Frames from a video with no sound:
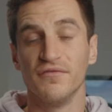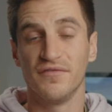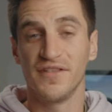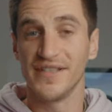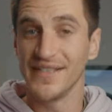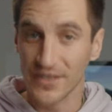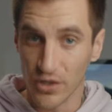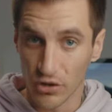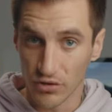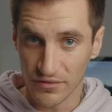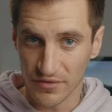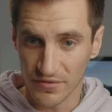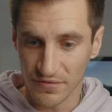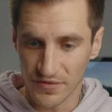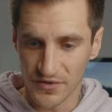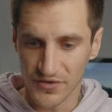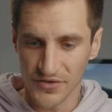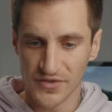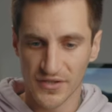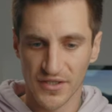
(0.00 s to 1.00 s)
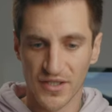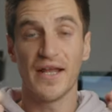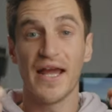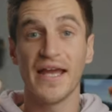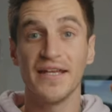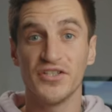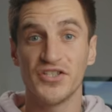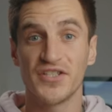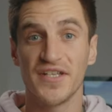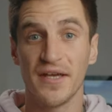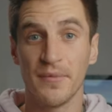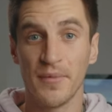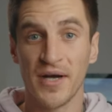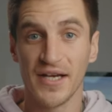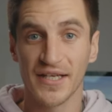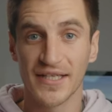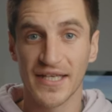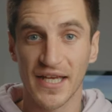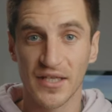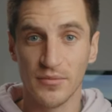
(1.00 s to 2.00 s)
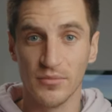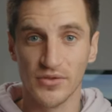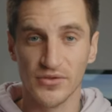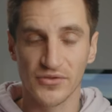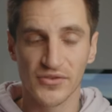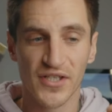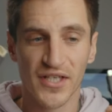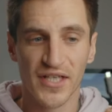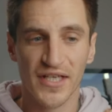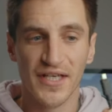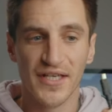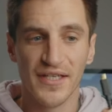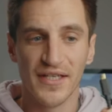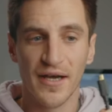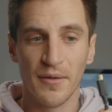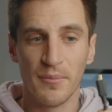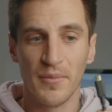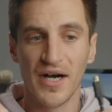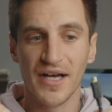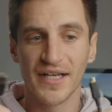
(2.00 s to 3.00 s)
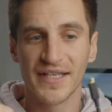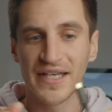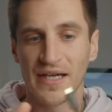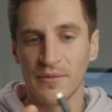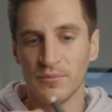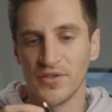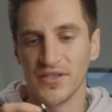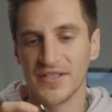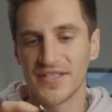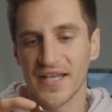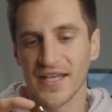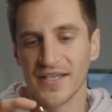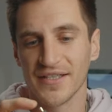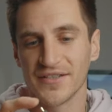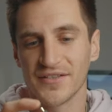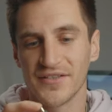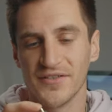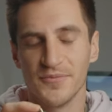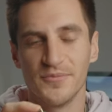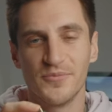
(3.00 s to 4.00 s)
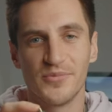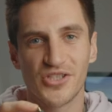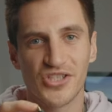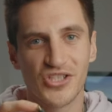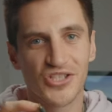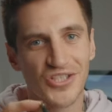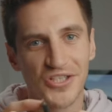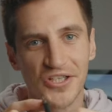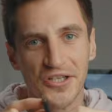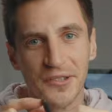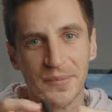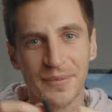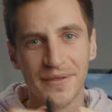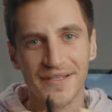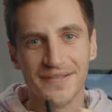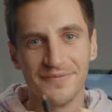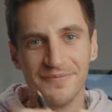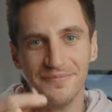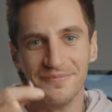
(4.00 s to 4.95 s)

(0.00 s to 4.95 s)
videographers, HDMI cables. Now my camera takes the stupid